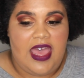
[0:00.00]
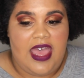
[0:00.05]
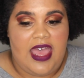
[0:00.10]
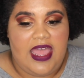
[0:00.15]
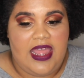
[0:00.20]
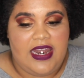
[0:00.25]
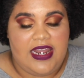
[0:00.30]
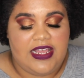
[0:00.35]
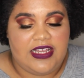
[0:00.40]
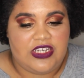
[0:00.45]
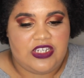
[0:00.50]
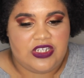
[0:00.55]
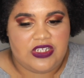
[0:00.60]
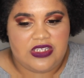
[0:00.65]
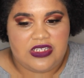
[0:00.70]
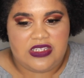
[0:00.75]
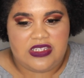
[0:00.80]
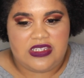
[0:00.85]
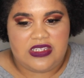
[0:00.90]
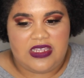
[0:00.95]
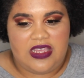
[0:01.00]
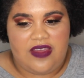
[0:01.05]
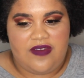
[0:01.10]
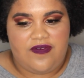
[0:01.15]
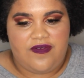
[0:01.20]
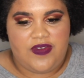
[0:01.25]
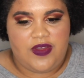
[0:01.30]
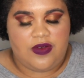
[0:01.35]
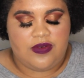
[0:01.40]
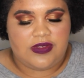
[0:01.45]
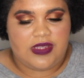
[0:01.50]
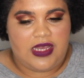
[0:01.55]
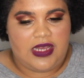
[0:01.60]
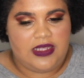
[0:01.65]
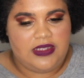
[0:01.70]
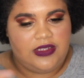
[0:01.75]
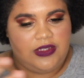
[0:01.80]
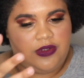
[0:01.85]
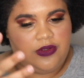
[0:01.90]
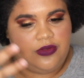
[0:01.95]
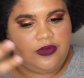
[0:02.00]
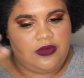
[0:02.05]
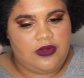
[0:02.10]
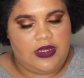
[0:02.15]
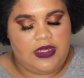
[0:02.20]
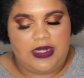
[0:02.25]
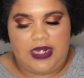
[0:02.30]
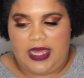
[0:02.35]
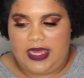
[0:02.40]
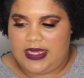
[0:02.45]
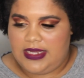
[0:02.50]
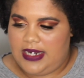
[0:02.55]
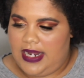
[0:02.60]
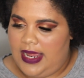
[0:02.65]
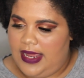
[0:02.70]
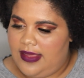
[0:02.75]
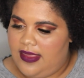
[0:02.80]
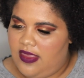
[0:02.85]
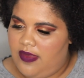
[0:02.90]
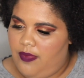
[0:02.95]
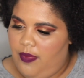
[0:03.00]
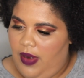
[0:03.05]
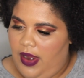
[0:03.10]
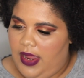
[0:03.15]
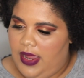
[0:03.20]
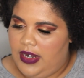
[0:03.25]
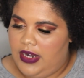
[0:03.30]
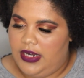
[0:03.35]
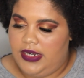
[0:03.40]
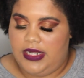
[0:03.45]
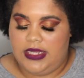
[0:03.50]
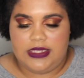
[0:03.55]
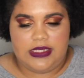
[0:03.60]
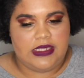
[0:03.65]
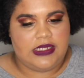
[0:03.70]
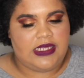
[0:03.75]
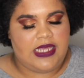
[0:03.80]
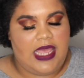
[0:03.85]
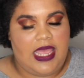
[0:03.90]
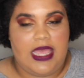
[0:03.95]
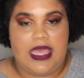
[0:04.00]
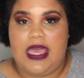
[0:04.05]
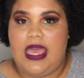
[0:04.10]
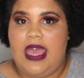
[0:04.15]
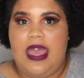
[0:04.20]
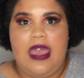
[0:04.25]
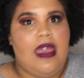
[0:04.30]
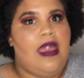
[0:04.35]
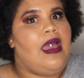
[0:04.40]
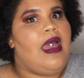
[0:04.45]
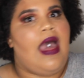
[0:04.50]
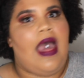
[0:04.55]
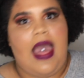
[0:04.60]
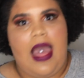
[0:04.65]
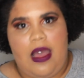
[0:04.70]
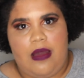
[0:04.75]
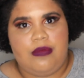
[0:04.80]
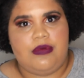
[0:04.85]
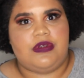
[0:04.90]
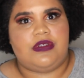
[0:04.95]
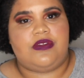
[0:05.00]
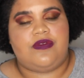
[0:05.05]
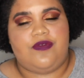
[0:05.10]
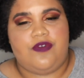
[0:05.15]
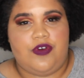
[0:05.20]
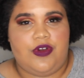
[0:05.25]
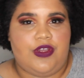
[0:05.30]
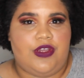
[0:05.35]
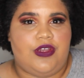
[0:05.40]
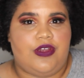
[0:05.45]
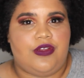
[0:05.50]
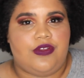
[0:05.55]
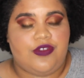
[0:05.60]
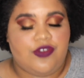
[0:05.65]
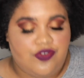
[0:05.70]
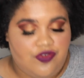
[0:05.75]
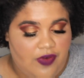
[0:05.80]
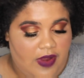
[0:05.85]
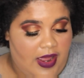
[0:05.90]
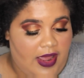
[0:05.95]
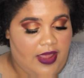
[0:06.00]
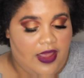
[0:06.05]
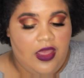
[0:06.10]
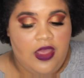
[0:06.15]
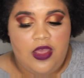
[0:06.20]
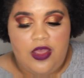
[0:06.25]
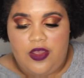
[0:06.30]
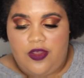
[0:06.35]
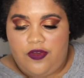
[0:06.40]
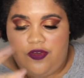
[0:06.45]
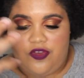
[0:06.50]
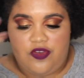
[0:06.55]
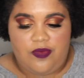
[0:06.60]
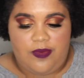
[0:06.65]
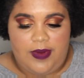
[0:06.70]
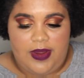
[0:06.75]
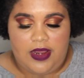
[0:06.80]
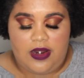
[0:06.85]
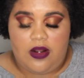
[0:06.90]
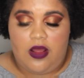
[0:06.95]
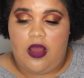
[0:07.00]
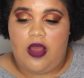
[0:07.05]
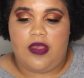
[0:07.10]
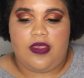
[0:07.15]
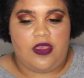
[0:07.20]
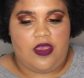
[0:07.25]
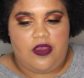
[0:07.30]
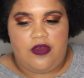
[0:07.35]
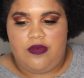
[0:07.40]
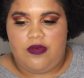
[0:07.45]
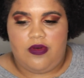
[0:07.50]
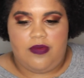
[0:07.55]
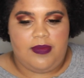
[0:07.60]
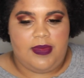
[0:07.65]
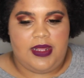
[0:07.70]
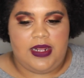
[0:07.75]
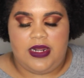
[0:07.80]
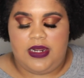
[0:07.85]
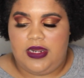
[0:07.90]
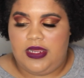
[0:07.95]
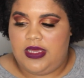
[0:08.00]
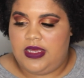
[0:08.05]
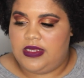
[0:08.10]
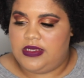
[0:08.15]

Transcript: and it feels like a little, like a light spray, and it doesn't take hours for you to dry. You spray it on and then you immediately